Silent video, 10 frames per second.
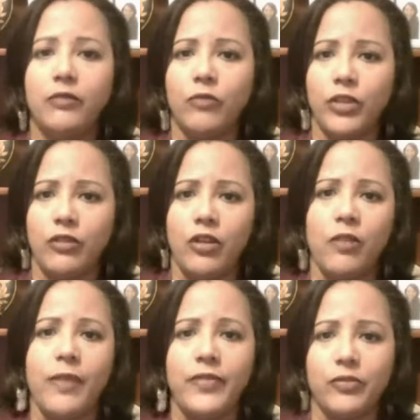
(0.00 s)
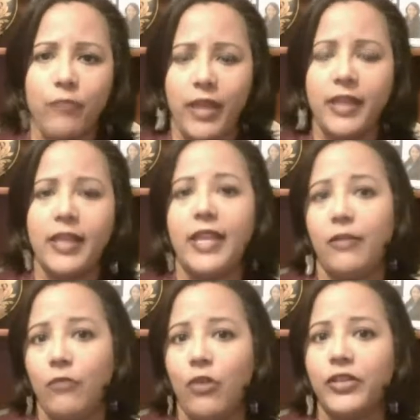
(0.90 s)
When you hear about this
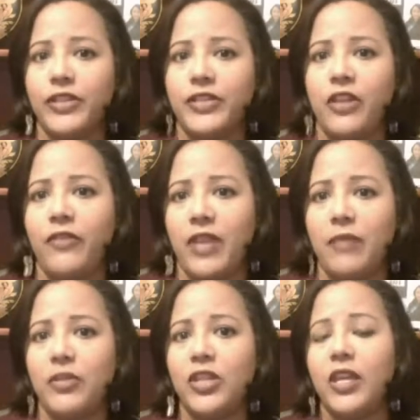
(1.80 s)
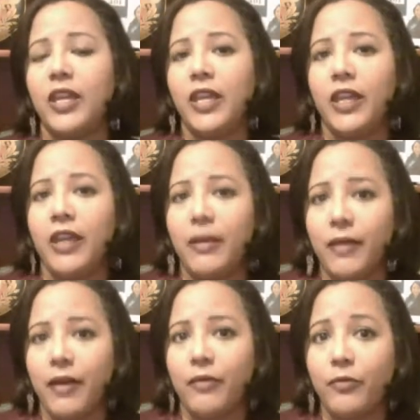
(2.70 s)
regulating role that the self-image
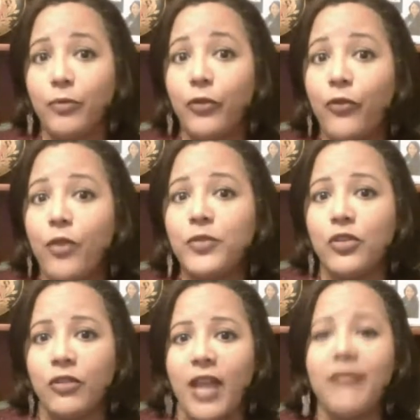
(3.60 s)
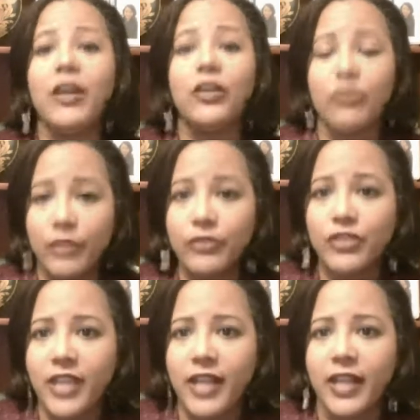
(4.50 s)
performs in your life, you
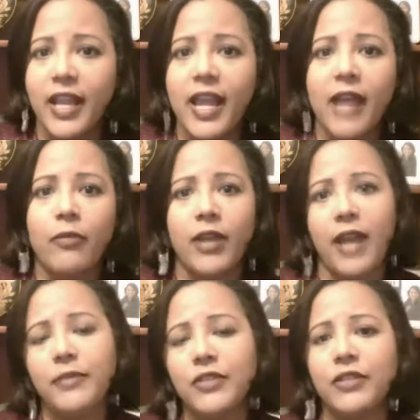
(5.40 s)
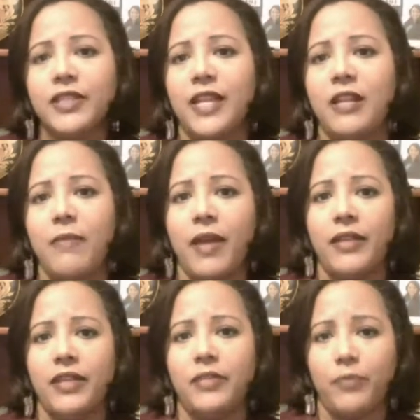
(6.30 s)
understand it. And what I'm so excited about
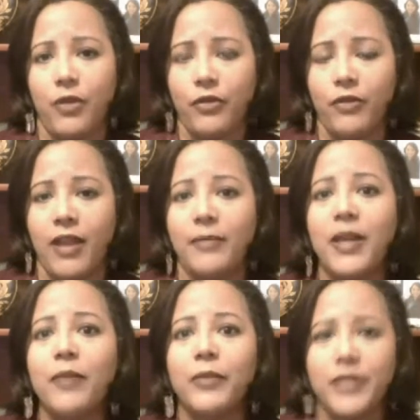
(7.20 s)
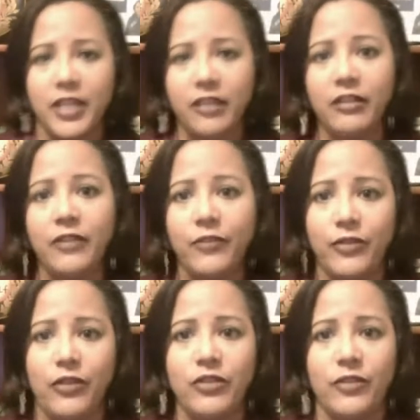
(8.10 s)
in this program, particularly for
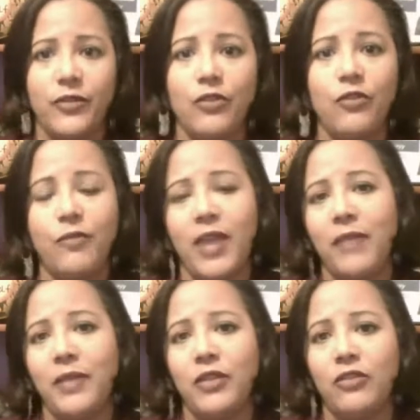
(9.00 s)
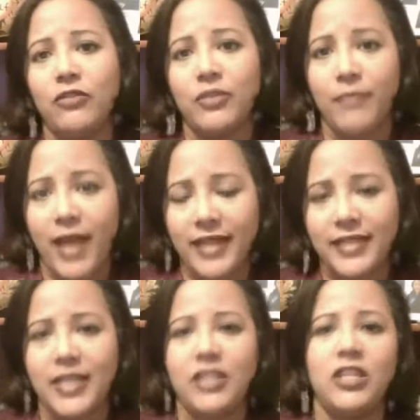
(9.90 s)
those of you who may be new to my
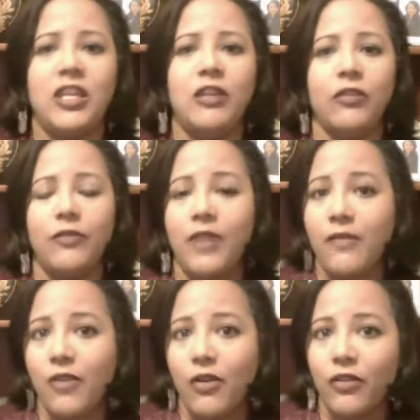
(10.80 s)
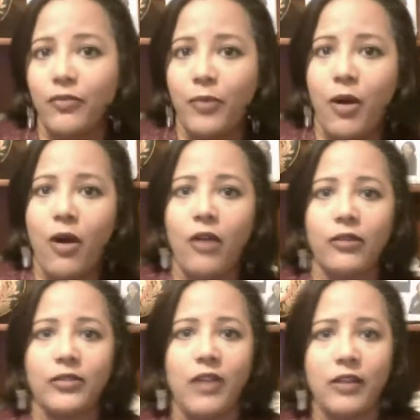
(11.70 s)
teaching, or you've never heard of Paul
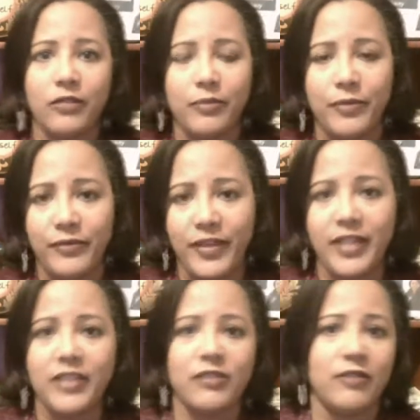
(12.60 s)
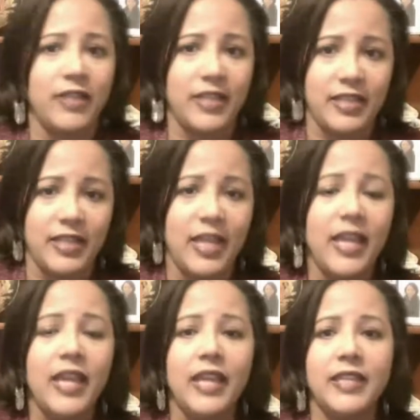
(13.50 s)
or Dr. Bafidis or any of these,
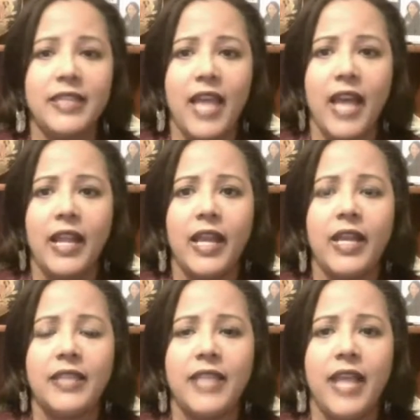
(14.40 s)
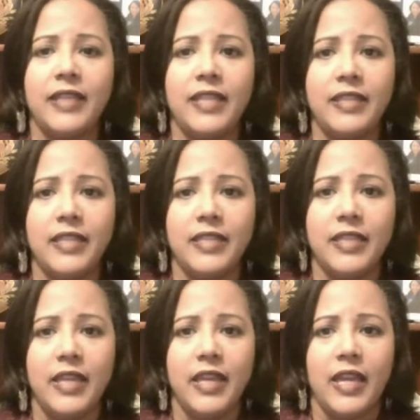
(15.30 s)
is that this
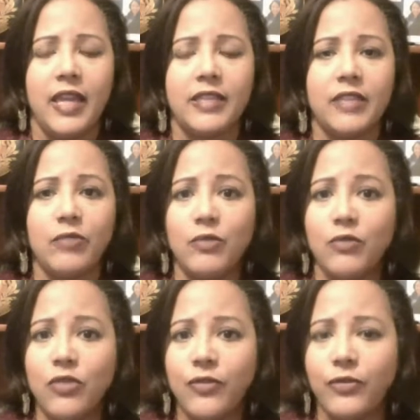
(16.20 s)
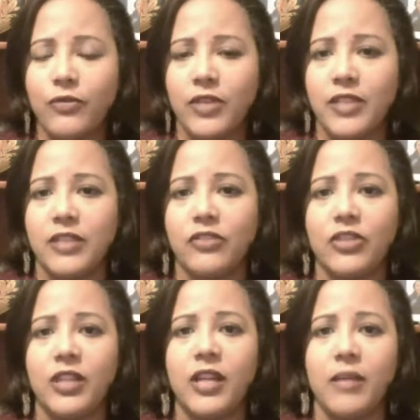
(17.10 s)
is, as we move through these,
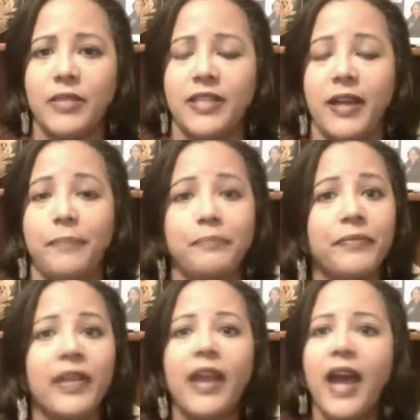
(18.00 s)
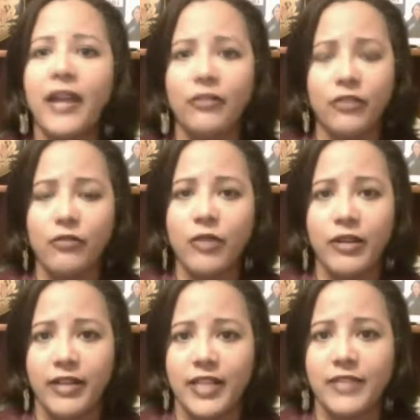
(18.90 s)
there's going to come a time. I don't know
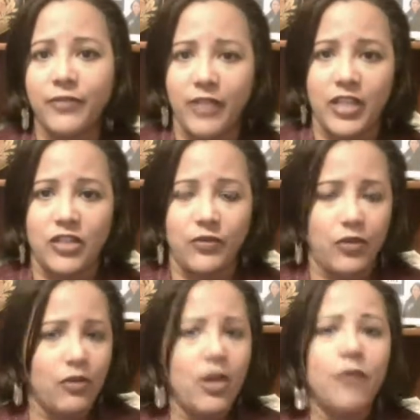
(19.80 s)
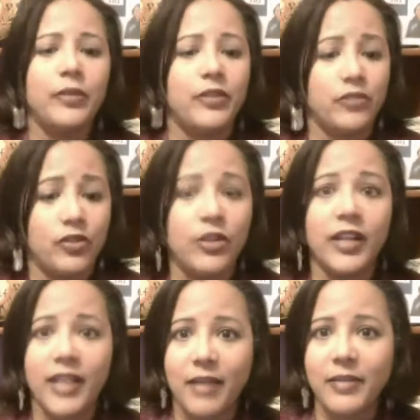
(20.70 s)
where it is for each of you, but there's
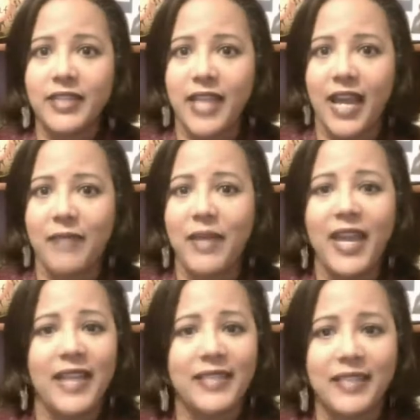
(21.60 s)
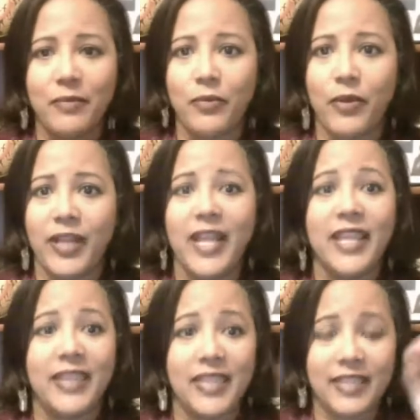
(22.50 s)
going to come a time at some point.
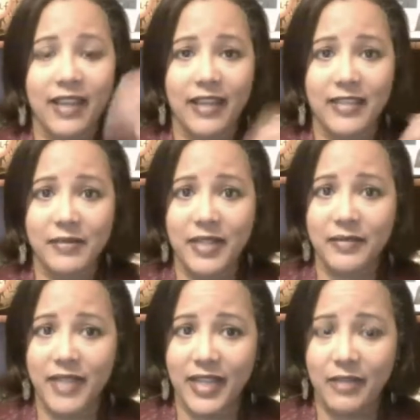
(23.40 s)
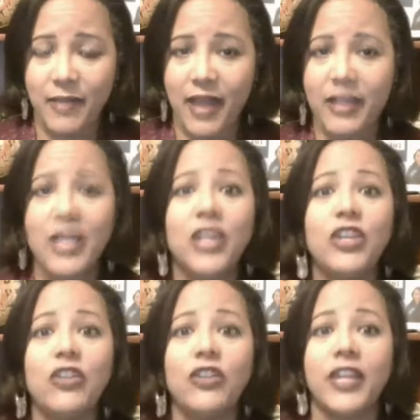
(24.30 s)
These concepts that I'm talking about,
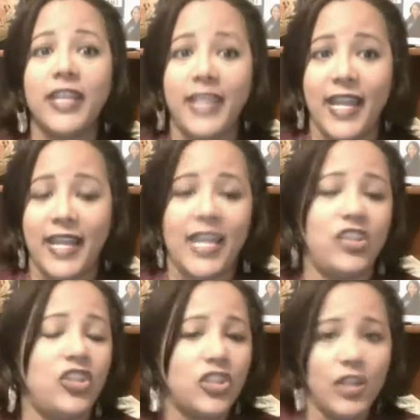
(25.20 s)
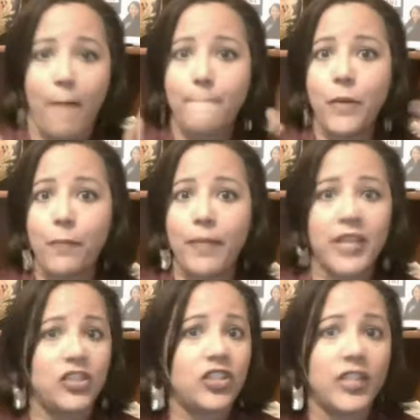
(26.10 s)
you're going to get it. It's just going to boop.
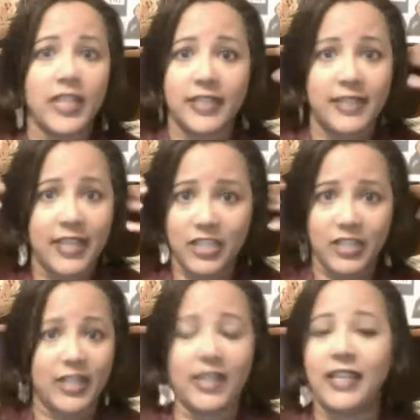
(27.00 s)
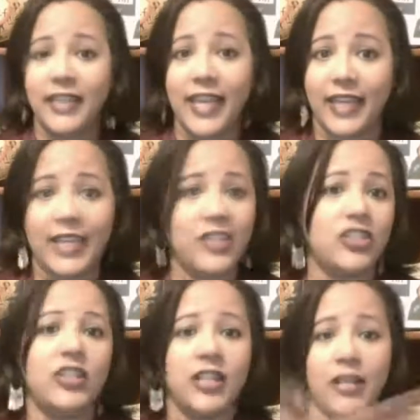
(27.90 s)
It's just going to click. It's
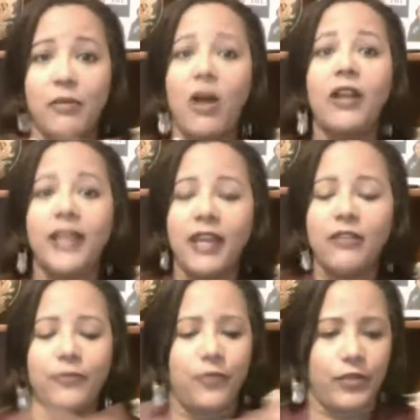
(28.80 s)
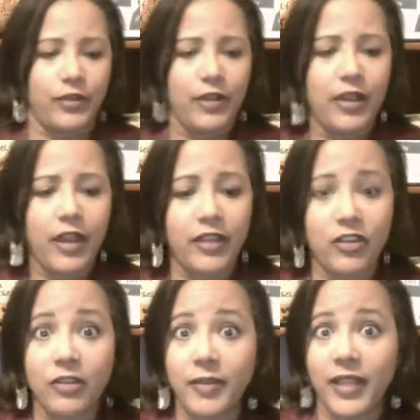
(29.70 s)
just going to come all together for you.
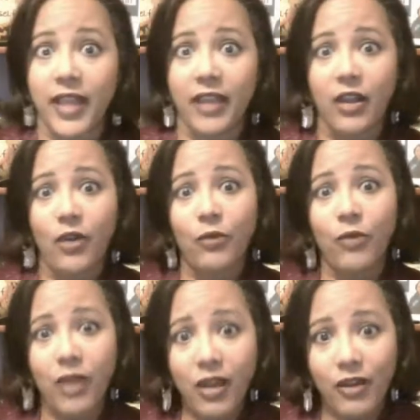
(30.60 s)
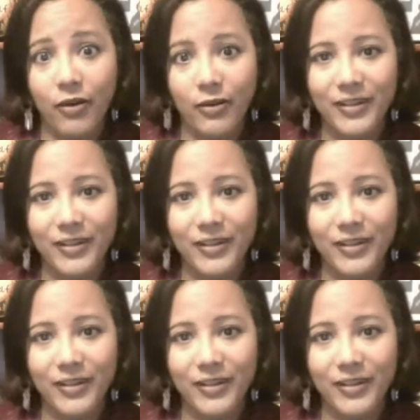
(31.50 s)
And you're going to be like, whoa.